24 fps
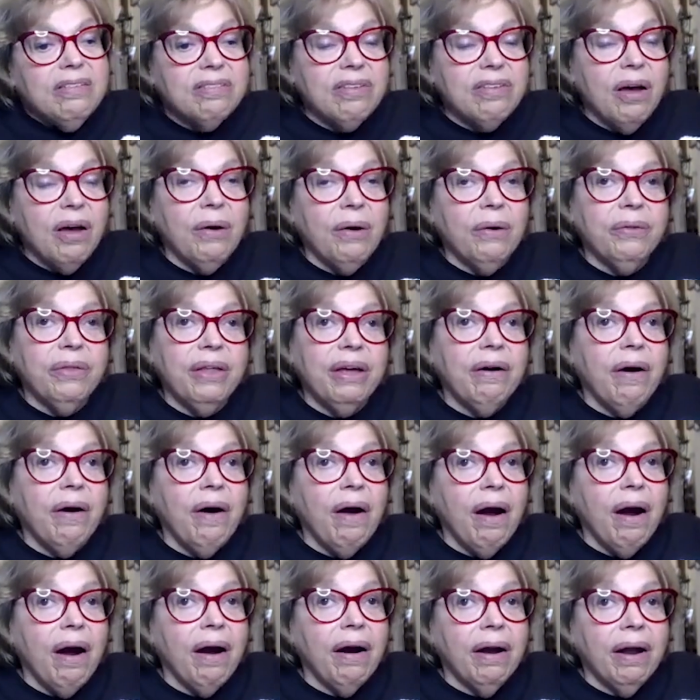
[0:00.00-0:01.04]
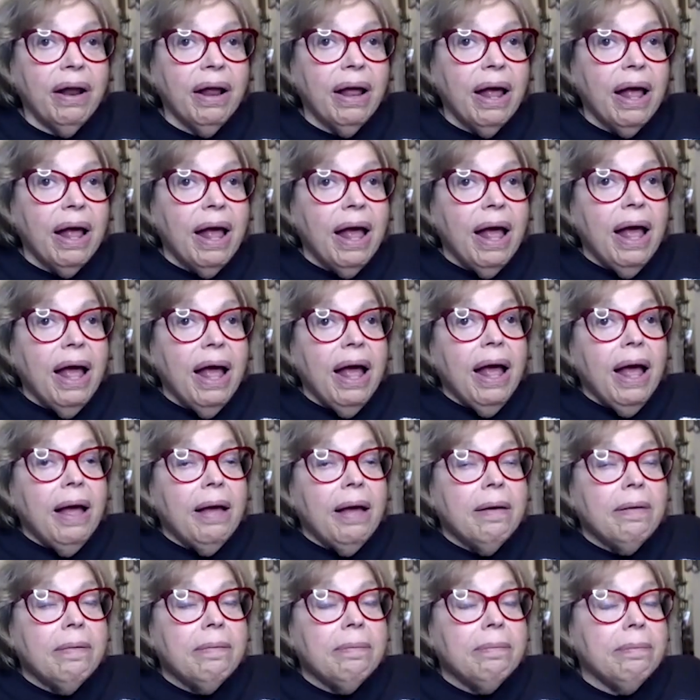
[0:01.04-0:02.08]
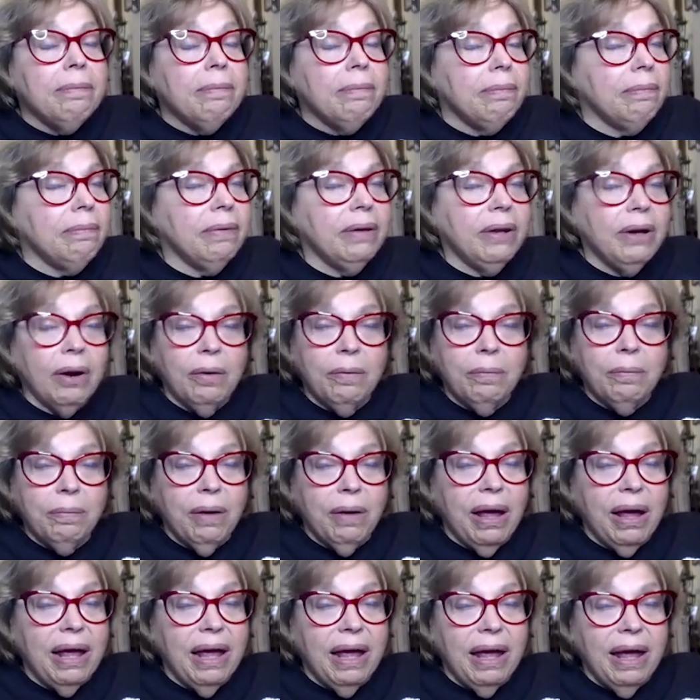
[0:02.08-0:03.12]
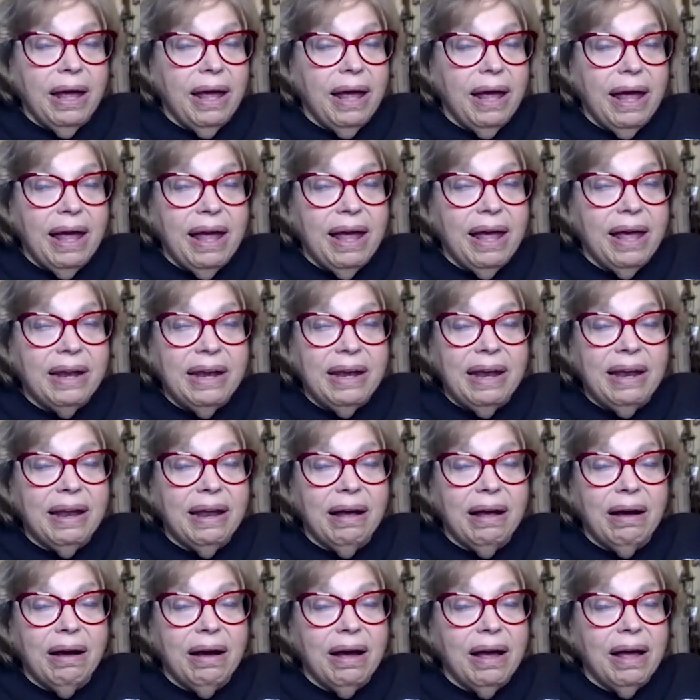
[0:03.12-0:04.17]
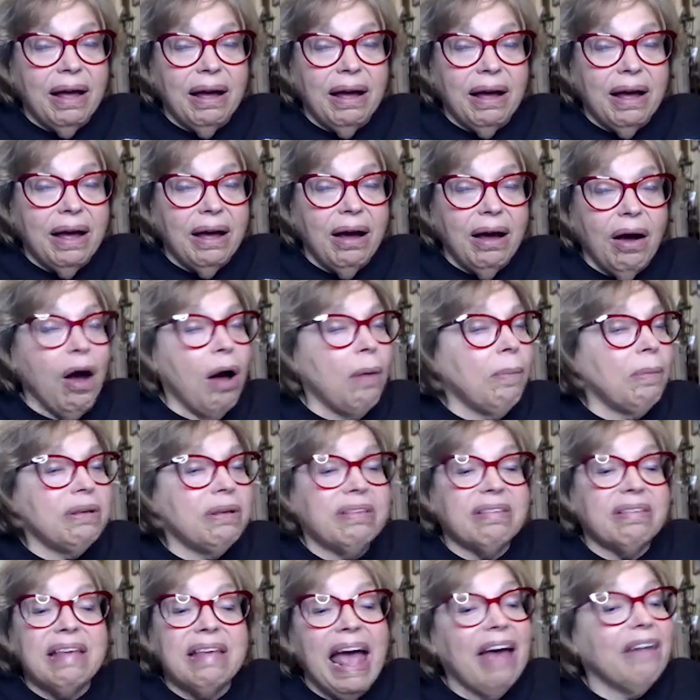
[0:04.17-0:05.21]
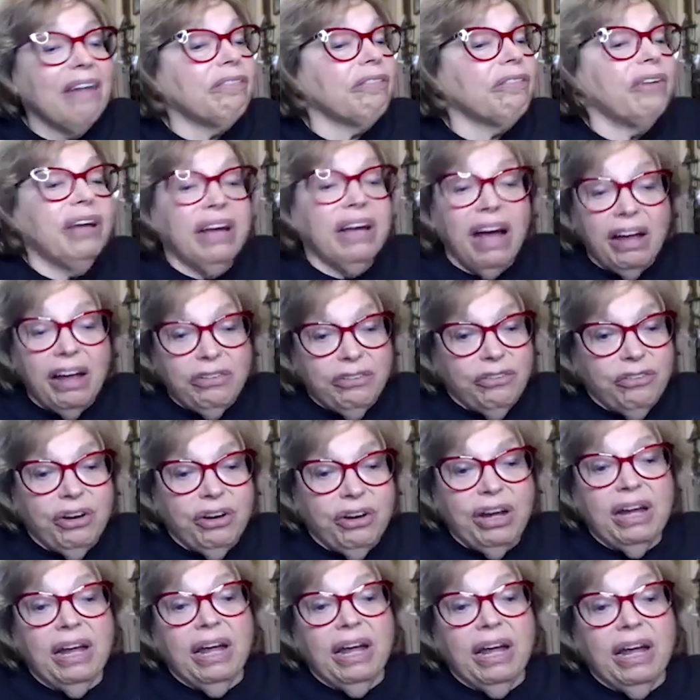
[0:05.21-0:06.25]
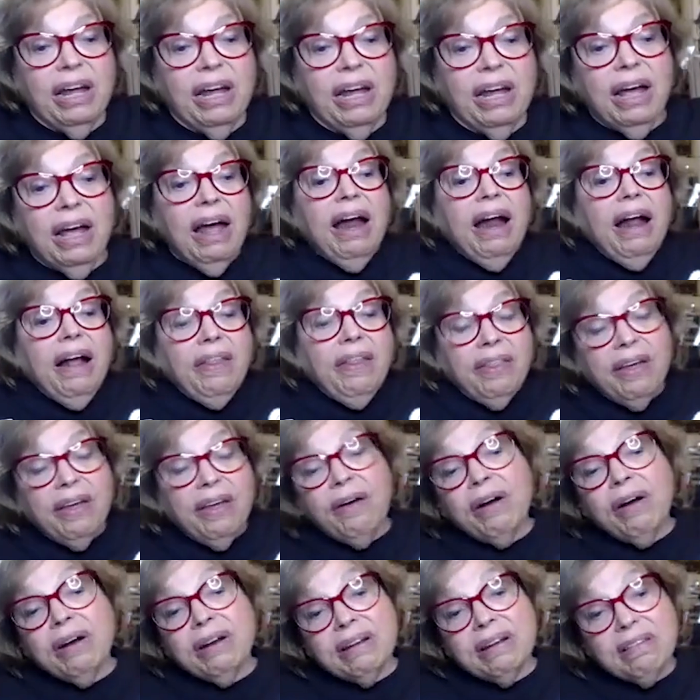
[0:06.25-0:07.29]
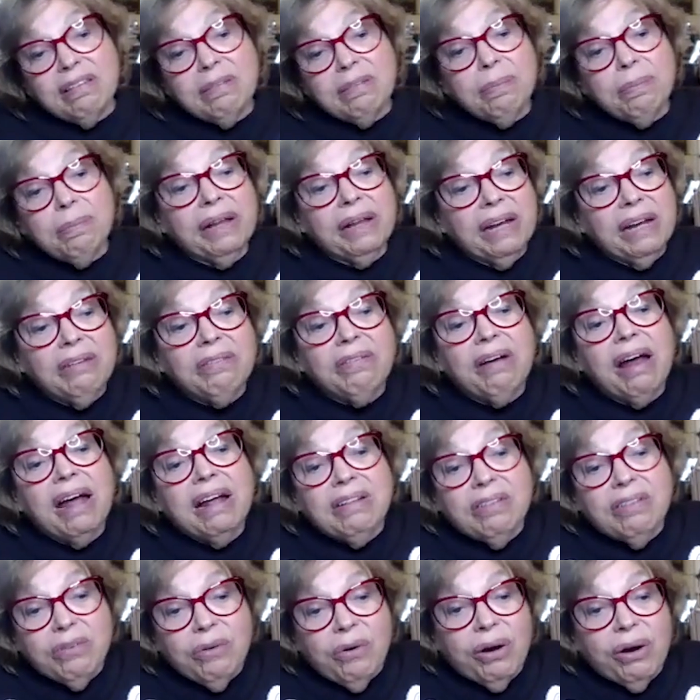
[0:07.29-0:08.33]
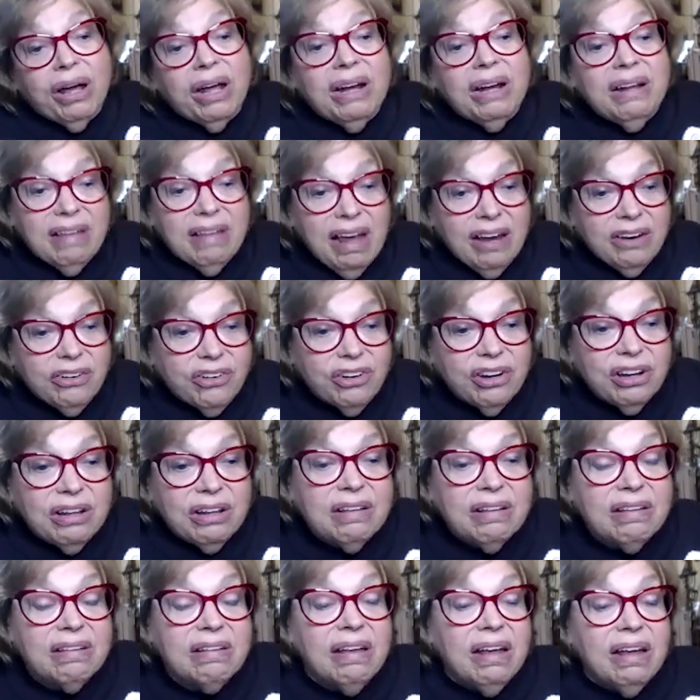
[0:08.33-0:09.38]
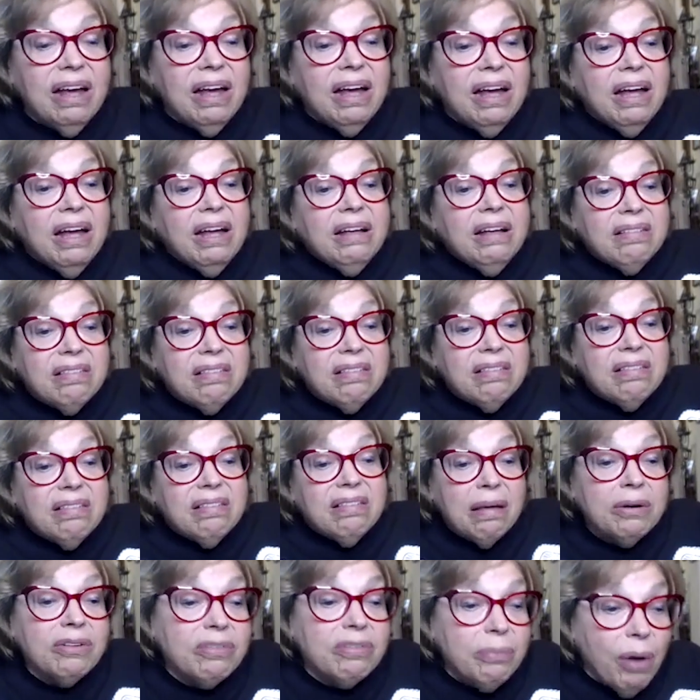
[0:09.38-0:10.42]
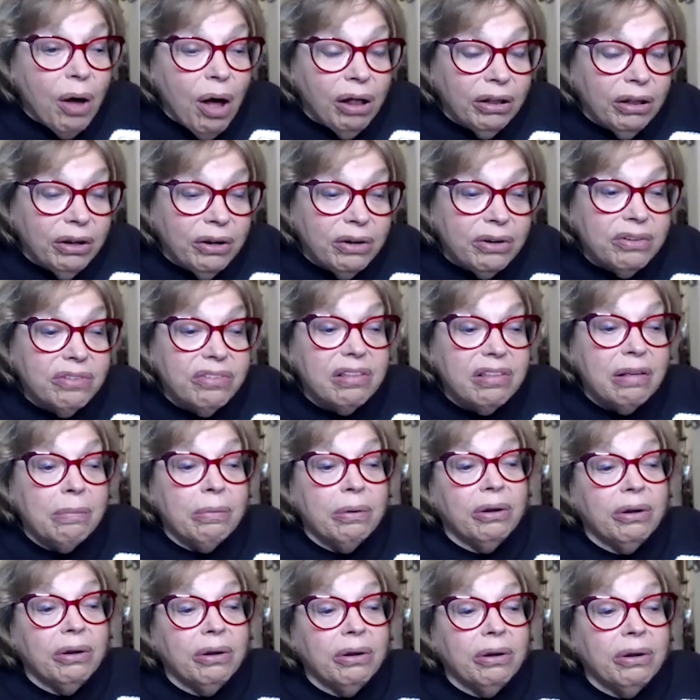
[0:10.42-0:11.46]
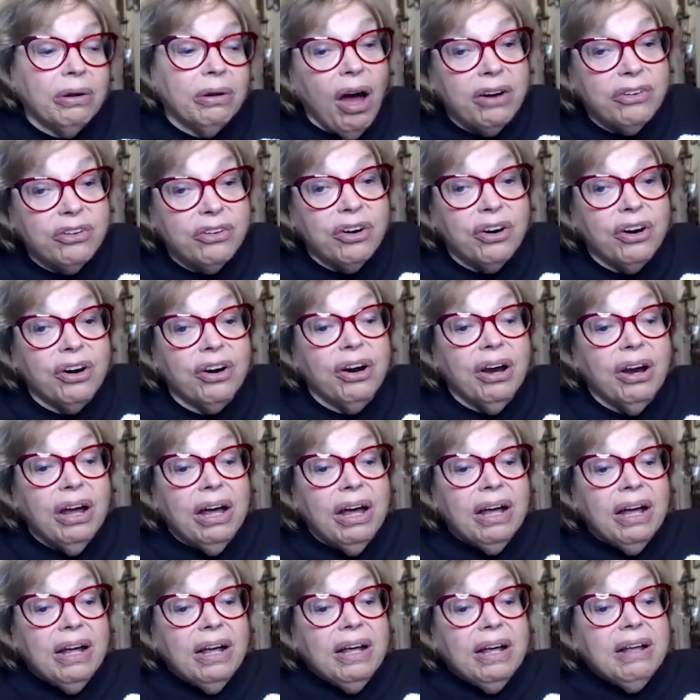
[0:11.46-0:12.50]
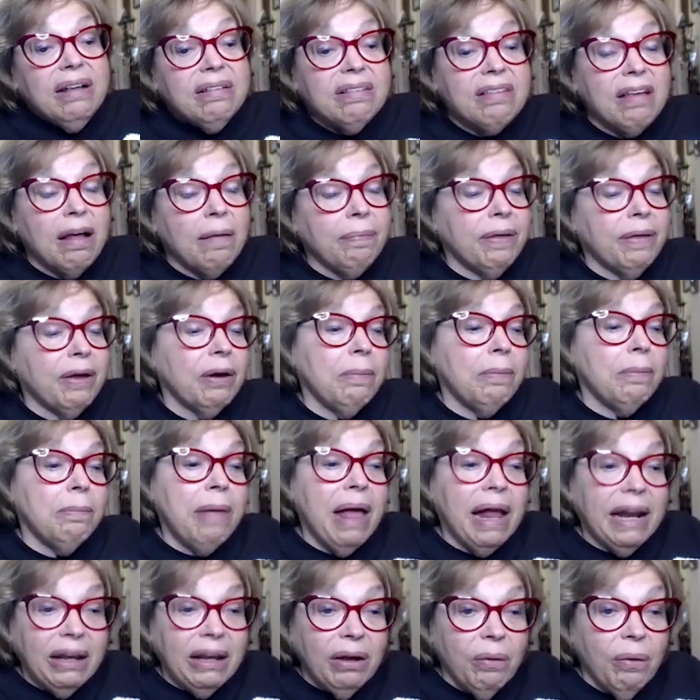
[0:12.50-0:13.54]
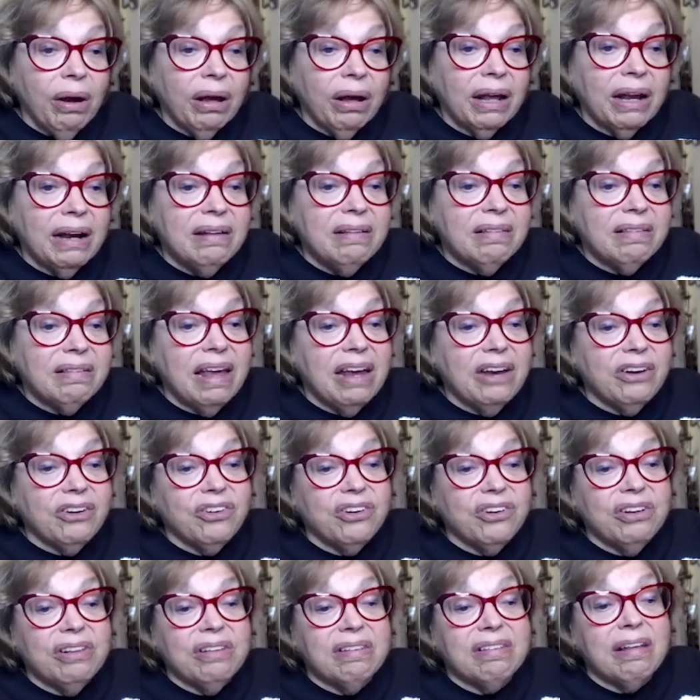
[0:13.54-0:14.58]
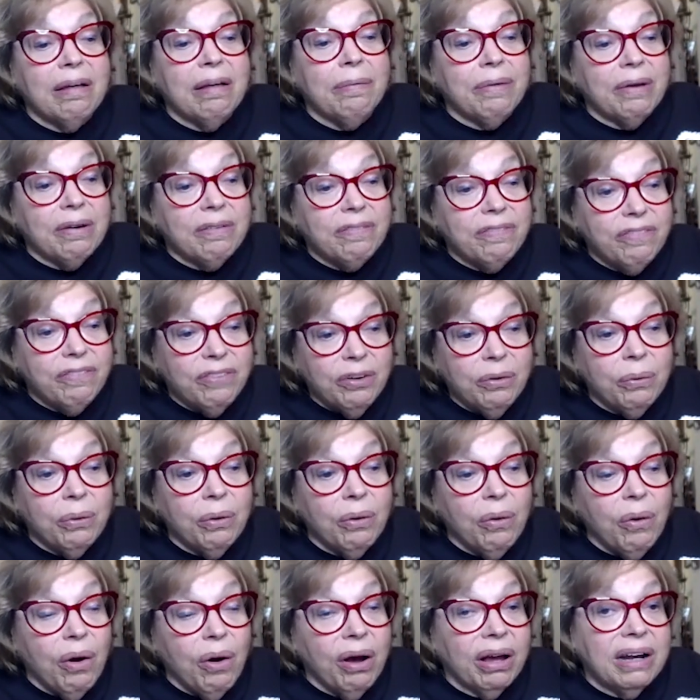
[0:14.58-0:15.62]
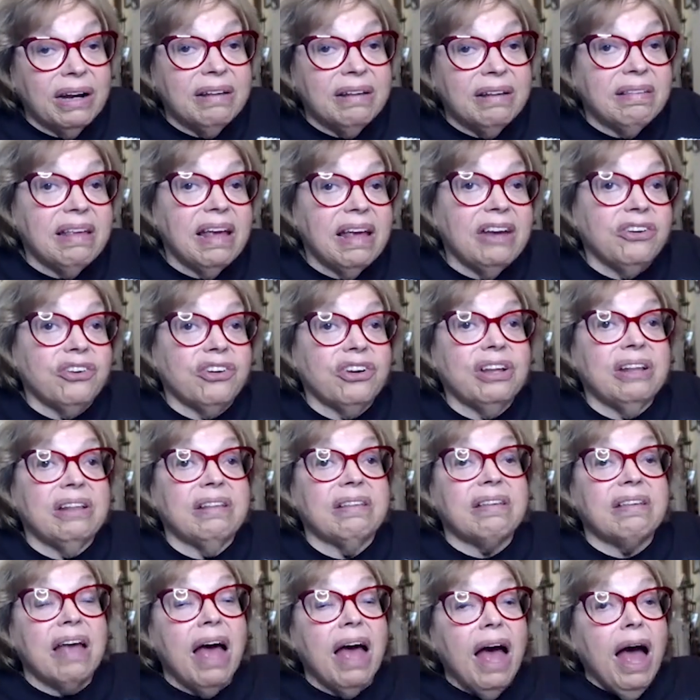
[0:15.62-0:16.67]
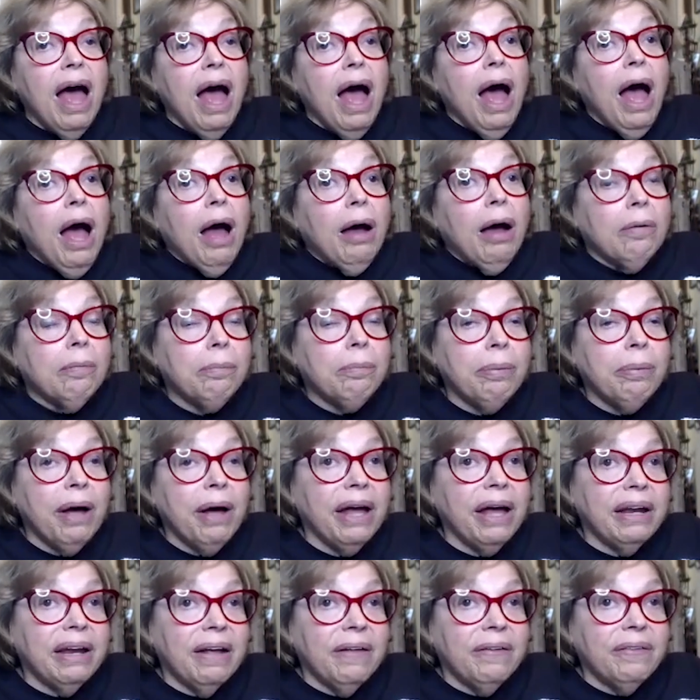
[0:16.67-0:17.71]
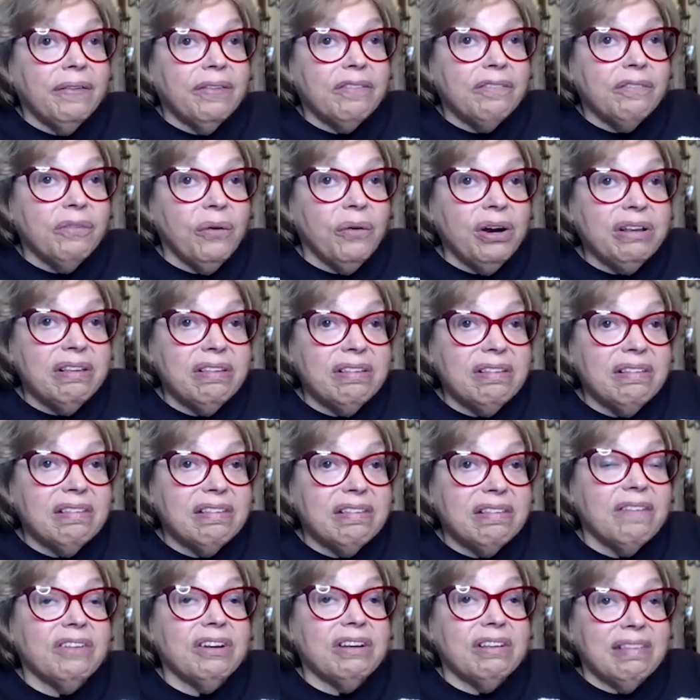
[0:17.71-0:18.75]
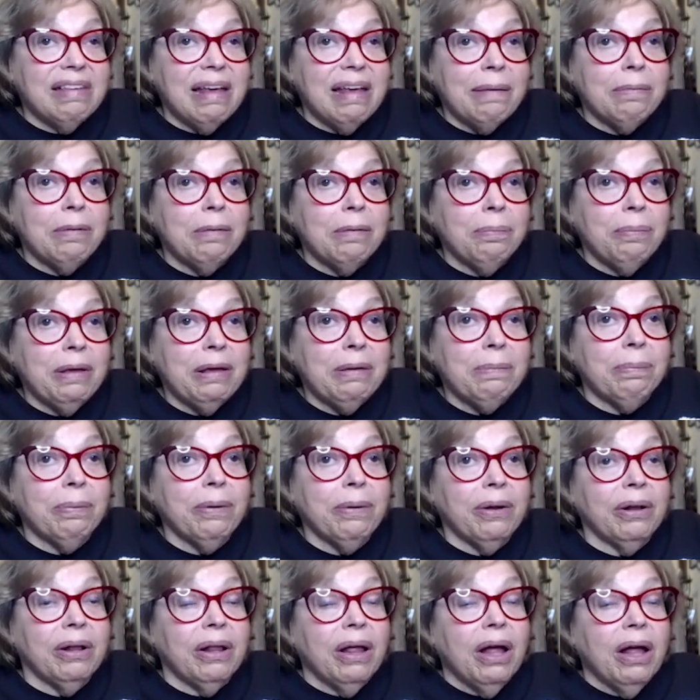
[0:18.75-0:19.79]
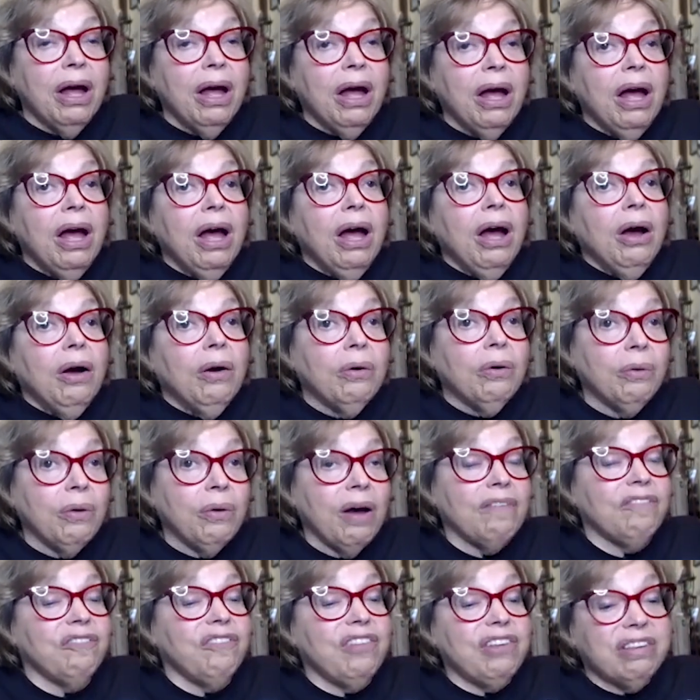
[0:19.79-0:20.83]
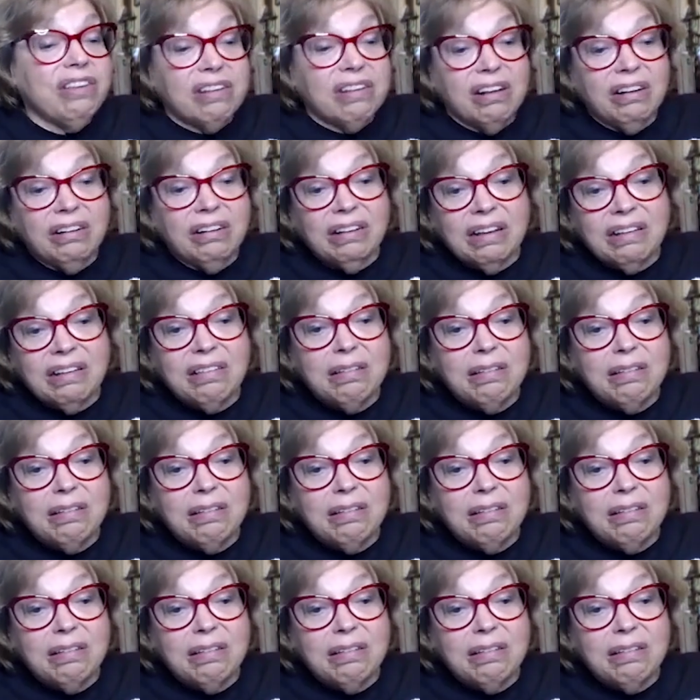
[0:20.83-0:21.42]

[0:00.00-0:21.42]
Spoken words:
So there are, you know, in almost every country, there are disability rights organizations. Some are smaller, some are larger, some there are many organizations, some there are fewer organizations. But the voices of disabled people who have physical